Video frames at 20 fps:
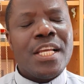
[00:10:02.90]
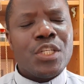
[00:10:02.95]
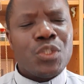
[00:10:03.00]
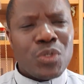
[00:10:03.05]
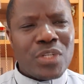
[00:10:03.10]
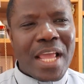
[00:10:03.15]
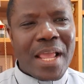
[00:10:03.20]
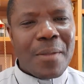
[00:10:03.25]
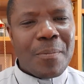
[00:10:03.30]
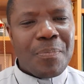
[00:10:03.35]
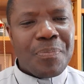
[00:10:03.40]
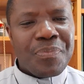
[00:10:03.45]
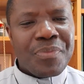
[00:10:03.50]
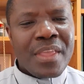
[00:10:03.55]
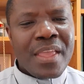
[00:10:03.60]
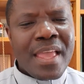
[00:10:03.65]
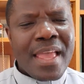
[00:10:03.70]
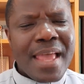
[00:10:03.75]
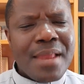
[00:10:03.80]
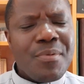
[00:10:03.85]
today.
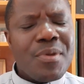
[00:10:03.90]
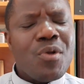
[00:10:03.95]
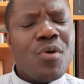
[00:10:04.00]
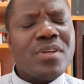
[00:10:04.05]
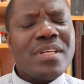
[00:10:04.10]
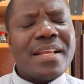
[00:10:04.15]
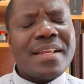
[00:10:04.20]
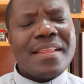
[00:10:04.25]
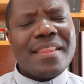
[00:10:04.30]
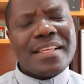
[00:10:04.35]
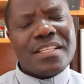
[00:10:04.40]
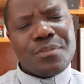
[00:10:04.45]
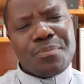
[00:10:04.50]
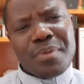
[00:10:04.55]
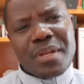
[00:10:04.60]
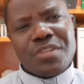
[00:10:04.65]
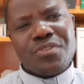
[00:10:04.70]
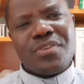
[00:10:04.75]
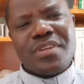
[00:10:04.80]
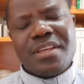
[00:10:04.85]
And we got another
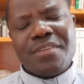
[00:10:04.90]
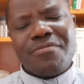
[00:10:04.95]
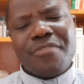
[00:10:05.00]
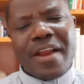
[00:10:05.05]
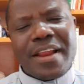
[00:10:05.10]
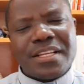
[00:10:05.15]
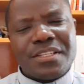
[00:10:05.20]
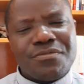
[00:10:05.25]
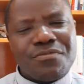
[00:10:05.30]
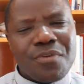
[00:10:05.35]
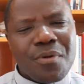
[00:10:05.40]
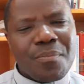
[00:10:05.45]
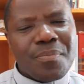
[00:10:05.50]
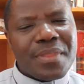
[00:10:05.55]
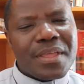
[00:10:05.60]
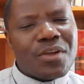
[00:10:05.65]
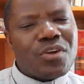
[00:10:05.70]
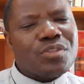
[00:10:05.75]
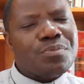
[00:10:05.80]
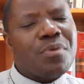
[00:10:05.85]
inspiration, dear friends, from
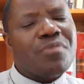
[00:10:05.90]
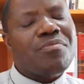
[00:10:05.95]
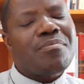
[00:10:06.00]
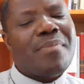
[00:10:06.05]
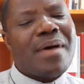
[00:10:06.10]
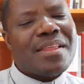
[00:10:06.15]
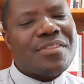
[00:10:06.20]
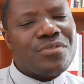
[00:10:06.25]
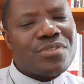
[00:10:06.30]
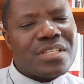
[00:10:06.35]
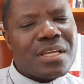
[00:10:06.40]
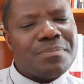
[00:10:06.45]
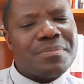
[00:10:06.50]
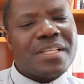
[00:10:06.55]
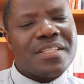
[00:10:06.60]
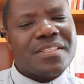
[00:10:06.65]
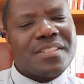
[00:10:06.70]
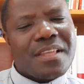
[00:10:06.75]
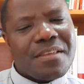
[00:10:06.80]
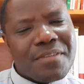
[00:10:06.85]
the Gospel of Matthew
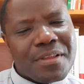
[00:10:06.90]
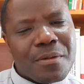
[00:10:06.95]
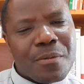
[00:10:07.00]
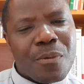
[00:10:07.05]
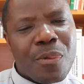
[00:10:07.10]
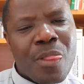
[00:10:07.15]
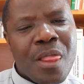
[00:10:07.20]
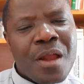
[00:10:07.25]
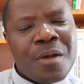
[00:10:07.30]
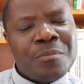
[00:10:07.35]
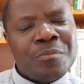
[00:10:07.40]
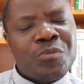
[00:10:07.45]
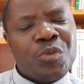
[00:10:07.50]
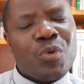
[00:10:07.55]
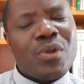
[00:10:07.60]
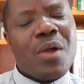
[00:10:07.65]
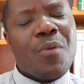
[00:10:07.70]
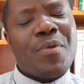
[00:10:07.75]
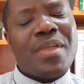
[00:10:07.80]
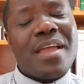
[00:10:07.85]
chapter 7,
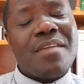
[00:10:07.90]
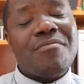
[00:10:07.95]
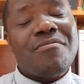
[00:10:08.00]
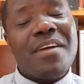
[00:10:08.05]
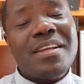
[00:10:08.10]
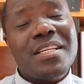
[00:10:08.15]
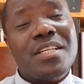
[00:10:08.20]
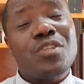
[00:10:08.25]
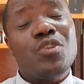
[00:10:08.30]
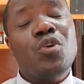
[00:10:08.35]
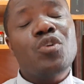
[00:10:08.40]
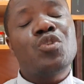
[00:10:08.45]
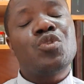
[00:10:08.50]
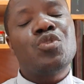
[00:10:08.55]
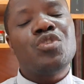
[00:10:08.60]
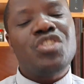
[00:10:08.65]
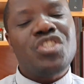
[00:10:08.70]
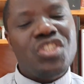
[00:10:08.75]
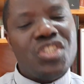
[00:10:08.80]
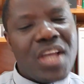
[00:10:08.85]
where we are invited not
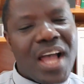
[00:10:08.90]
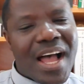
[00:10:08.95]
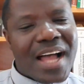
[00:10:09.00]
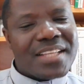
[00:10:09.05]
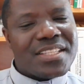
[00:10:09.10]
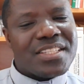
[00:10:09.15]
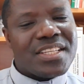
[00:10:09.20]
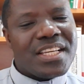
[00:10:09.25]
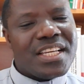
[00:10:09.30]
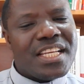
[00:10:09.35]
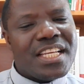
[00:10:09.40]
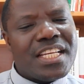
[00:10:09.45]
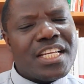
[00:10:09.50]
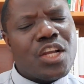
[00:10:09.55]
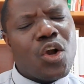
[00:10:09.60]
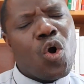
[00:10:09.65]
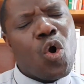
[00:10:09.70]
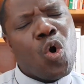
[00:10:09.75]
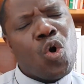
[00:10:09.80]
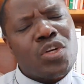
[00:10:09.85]
to judge
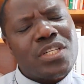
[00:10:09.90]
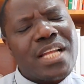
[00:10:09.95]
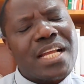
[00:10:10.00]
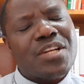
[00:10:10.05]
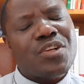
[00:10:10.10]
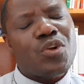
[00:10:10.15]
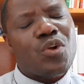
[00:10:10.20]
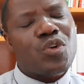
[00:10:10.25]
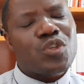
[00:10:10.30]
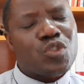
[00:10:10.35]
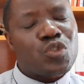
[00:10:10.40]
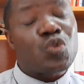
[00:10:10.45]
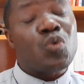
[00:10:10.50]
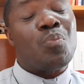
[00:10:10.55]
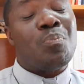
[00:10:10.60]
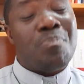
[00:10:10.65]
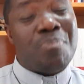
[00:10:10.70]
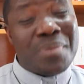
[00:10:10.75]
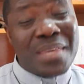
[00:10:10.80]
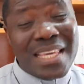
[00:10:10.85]
in order not
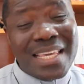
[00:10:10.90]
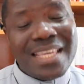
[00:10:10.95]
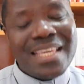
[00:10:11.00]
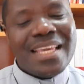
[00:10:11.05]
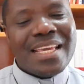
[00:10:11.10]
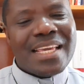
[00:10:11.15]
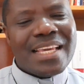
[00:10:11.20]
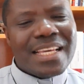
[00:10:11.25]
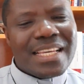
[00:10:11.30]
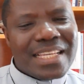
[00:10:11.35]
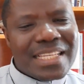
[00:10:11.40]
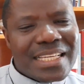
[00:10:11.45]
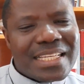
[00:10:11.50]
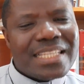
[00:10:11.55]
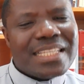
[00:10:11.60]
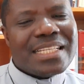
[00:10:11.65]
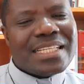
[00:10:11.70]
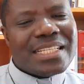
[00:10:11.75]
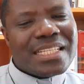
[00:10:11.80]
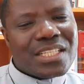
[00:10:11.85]
to be,
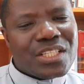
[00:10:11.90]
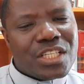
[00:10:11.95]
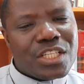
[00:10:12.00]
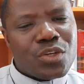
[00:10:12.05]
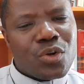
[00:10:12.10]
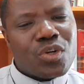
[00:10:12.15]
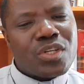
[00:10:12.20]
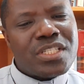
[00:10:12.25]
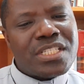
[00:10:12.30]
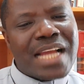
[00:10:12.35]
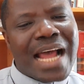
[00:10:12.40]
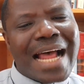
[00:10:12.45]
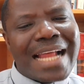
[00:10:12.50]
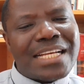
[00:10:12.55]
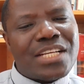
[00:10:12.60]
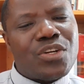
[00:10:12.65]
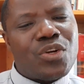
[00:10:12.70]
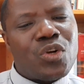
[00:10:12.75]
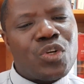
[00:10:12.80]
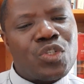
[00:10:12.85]
not
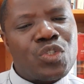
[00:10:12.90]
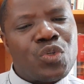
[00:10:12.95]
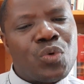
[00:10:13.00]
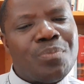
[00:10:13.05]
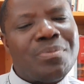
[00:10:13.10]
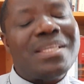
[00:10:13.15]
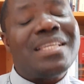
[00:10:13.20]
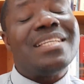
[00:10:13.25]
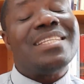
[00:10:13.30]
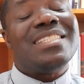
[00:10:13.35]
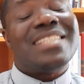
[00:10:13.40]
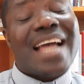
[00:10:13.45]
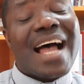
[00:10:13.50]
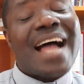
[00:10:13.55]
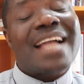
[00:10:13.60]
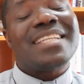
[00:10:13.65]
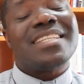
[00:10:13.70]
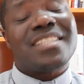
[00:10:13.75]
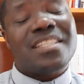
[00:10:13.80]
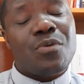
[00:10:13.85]
to be
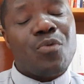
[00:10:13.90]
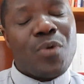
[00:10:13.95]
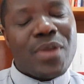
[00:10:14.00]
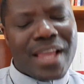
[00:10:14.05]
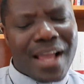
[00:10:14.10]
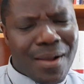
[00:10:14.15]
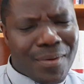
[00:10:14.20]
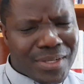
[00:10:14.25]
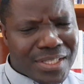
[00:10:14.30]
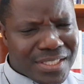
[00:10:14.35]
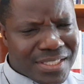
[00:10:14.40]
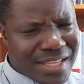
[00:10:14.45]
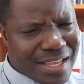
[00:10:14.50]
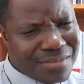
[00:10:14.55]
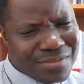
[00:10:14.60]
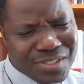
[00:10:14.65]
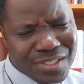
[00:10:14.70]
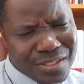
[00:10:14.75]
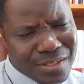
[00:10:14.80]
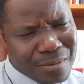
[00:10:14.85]
judged we
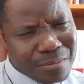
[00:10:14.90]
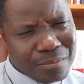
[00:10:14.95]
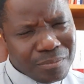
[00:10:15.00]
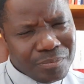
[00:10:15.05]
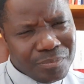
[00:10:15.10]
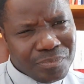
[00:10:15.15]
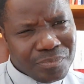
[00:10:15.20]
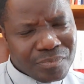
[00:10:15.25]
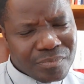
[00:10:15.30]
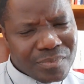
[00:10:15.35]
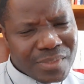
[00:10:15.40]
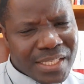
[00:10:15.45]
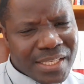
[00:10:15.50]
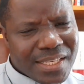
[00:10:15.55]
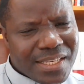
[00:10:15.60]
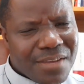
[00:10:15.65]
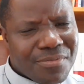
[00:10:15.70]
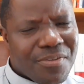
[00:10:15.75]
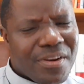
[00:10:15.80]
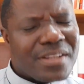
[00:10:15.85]
ourselves.
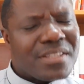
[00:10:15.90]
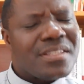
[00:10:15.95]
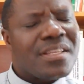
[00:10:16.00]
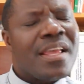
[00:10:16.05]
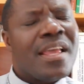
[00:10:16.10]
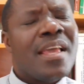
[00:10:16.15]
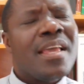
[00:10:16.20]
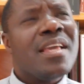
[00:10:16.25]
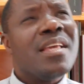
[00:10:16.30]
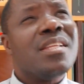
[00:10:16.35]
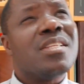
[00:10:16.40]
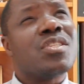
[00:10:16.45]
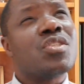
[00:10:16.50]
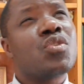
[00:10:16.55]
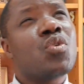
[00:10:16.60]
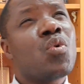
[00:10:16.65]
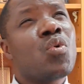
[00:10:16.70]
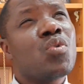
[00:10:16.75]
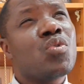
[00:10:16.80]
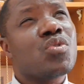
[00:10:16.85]
Dear friends, it's
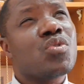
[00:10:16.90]
so